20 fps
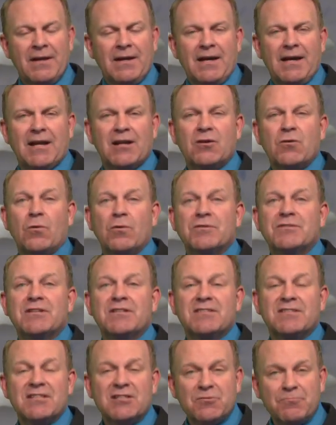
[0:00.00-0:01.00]
And of course, it's
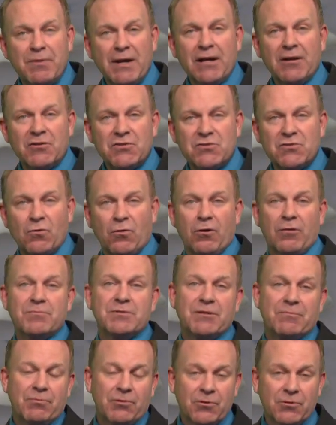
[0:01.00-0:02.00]
these bigger storms
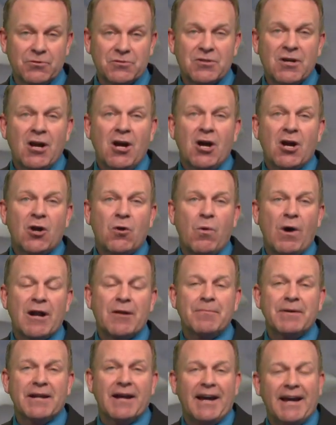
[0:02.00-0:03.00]
that produce quite a
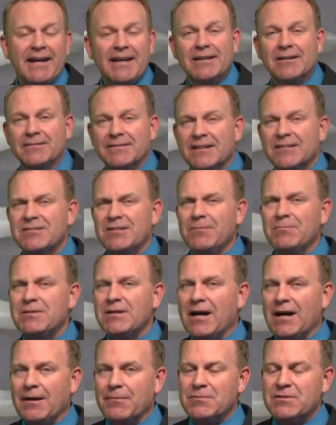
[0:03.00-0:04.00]
bit of hail. Now
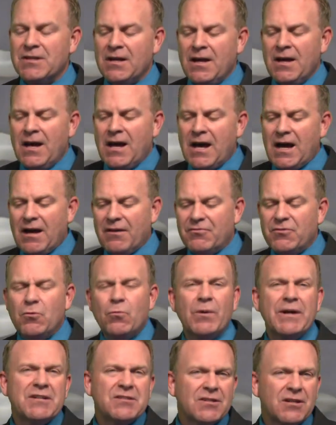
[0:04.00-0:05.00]
sometimes, a few
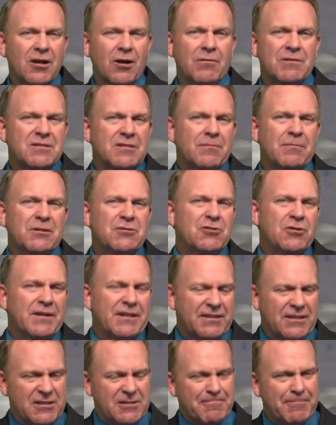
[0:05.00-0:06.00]
weeks ago, and sometimes you'll
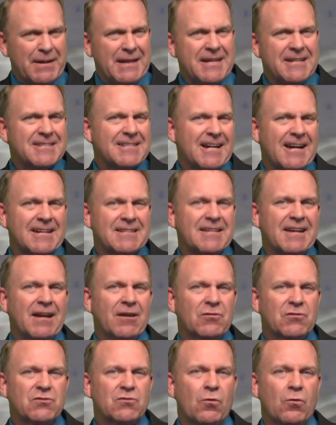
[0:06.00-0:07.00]
get these pea-size
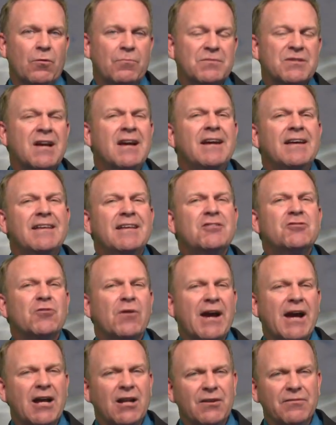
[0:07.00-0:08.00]
hailstorms. These are
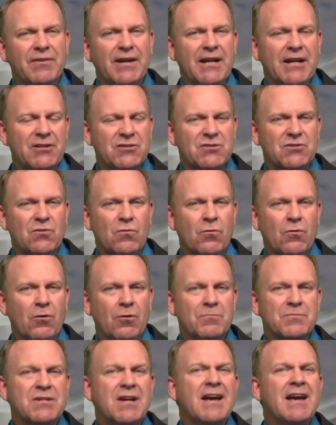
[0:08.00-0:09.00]
elevated
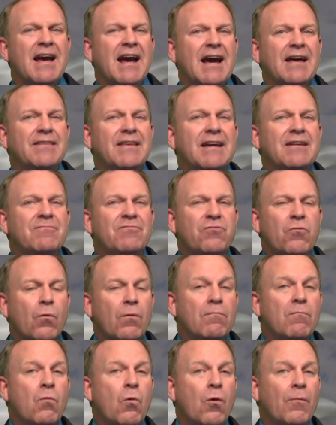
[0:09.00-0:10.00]
storms, and they
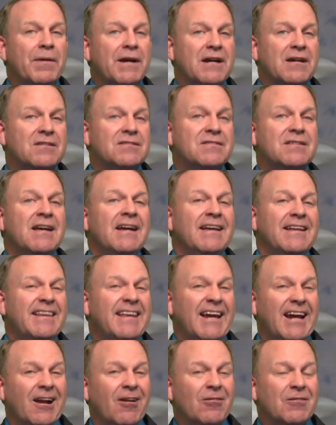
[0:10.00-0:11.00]
form more because
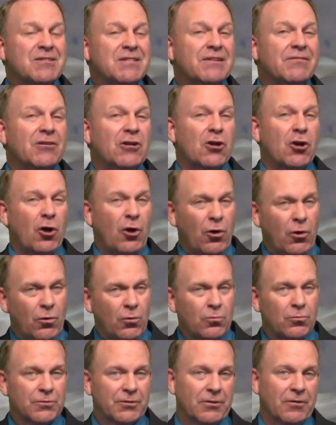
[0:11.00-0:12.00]
the air is even
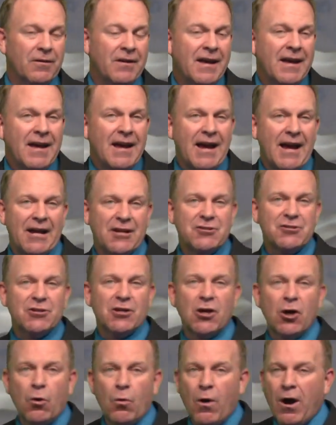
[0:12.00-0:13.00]
colder as you
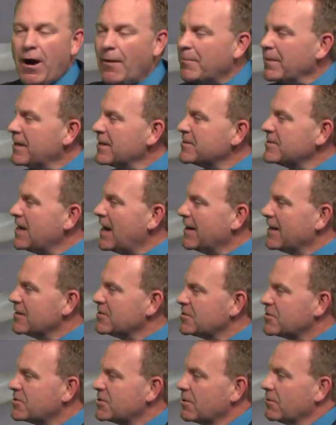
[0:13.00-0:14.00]
go up, and it's not
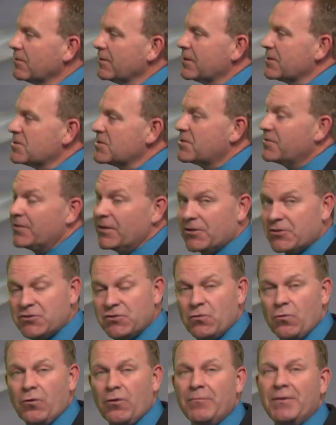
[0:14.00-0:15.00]
necessarily a severe
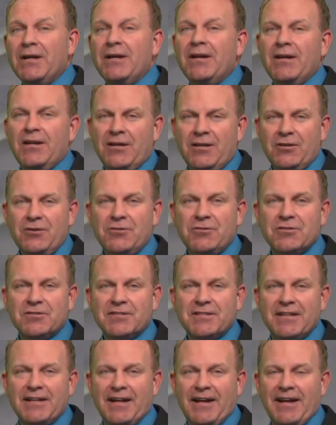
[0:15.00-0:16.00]
storm. You just
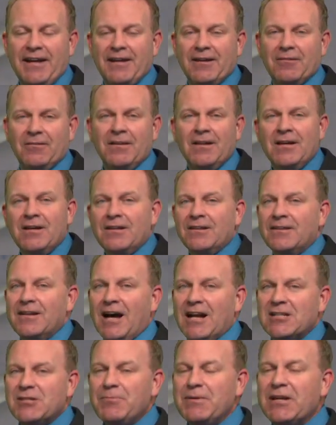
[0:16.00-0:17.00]
get hail.
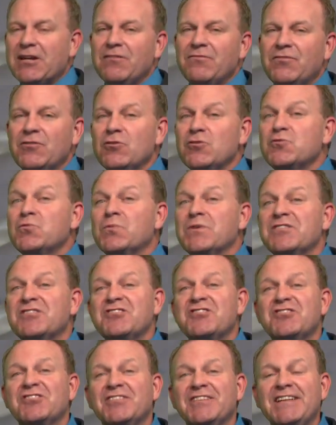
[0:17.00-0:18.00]
Not to be confused with
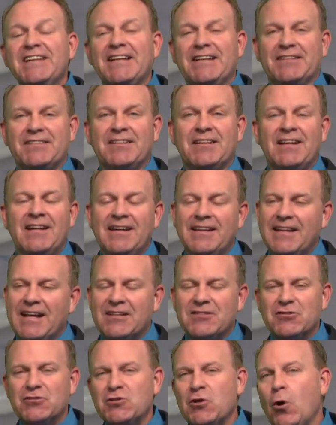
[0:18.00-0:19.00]
sleet.
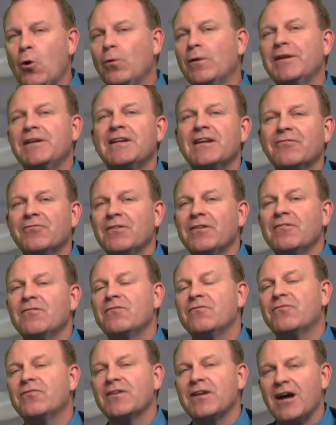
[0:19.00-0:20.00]
That's a totally different
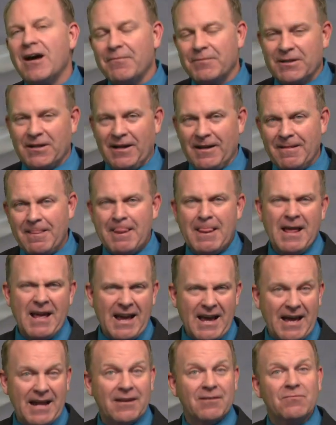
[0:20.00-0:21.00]
phenomena
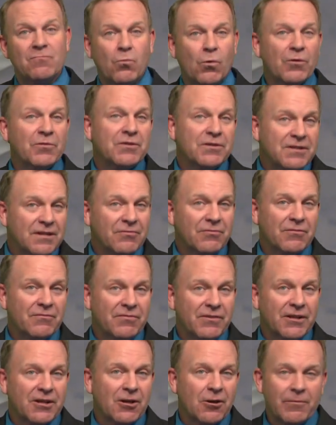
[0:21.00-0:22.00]
and worth a different
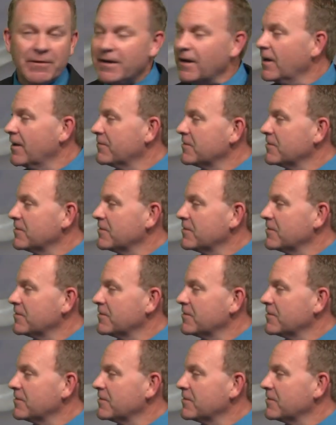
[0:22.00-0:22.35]
video in and of